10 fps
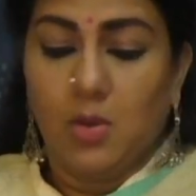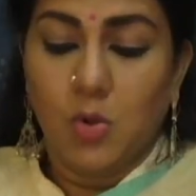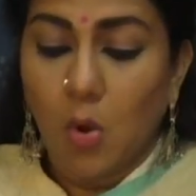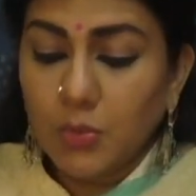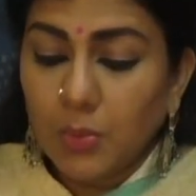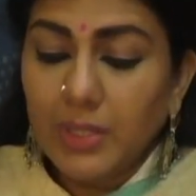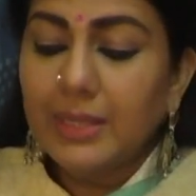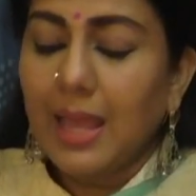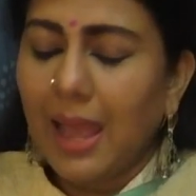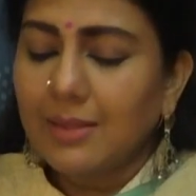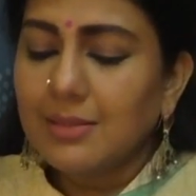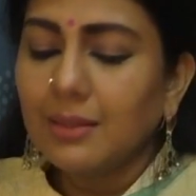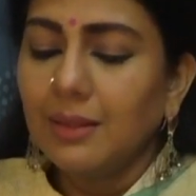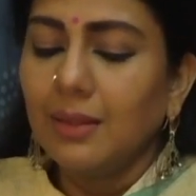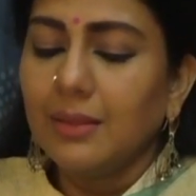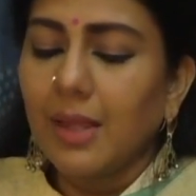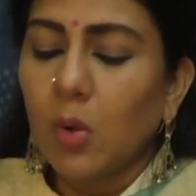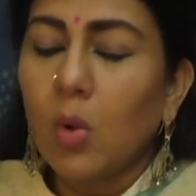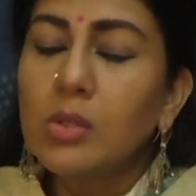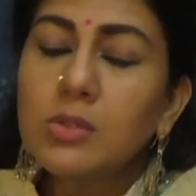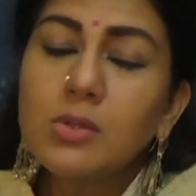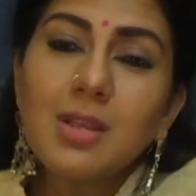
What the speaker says: Not only that, they are also